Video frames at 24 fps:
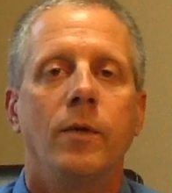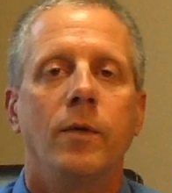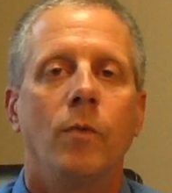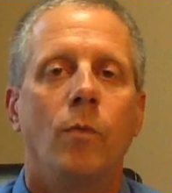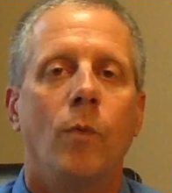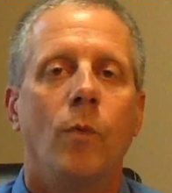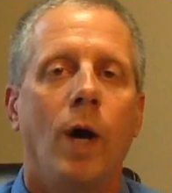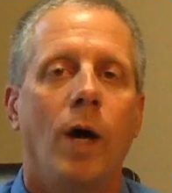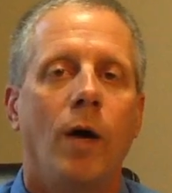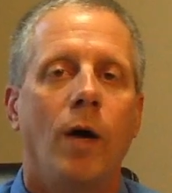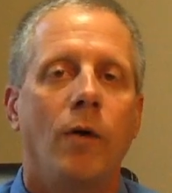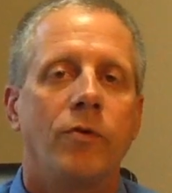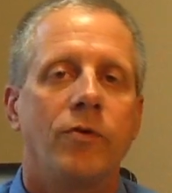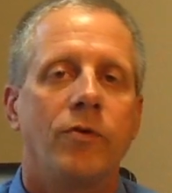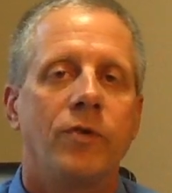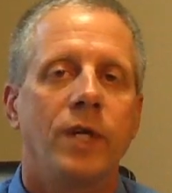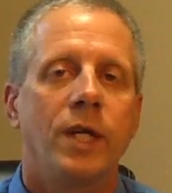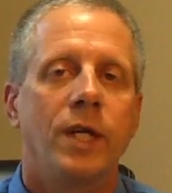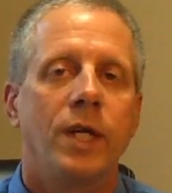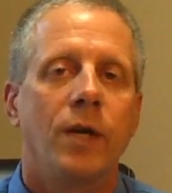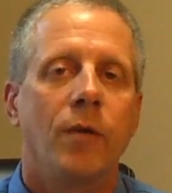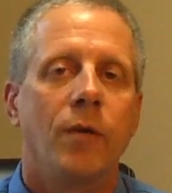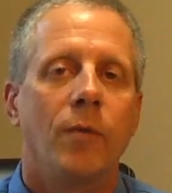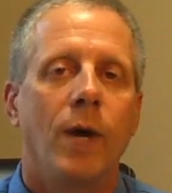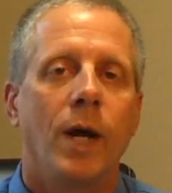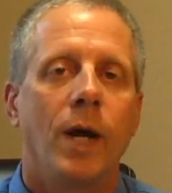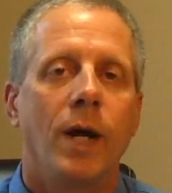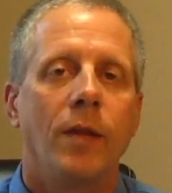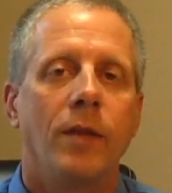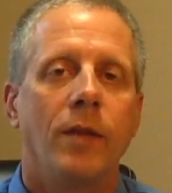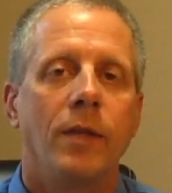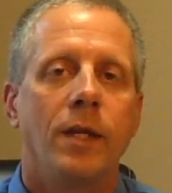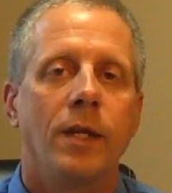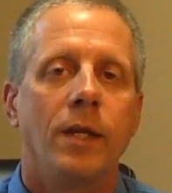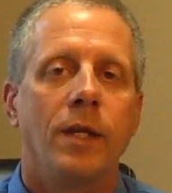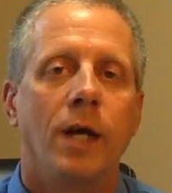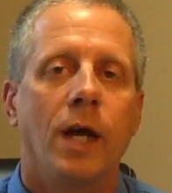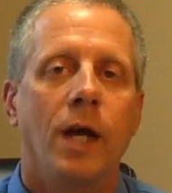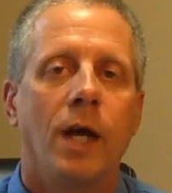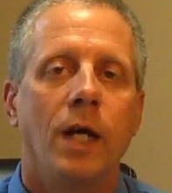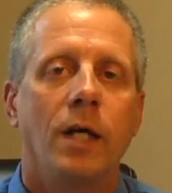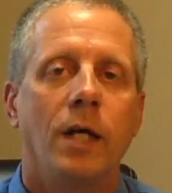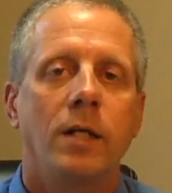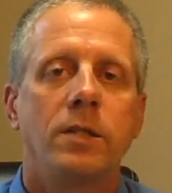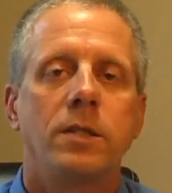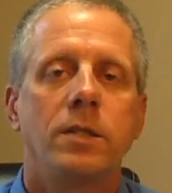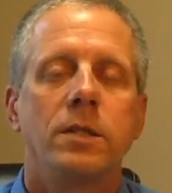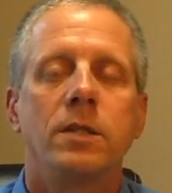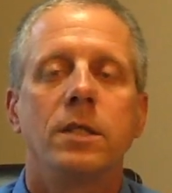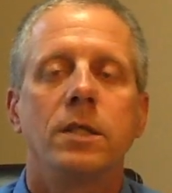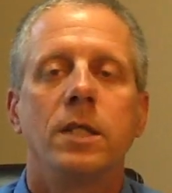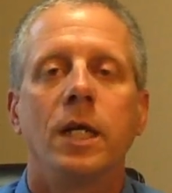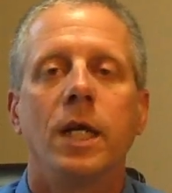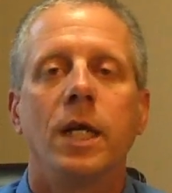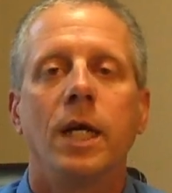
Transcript: while sitting around at the docks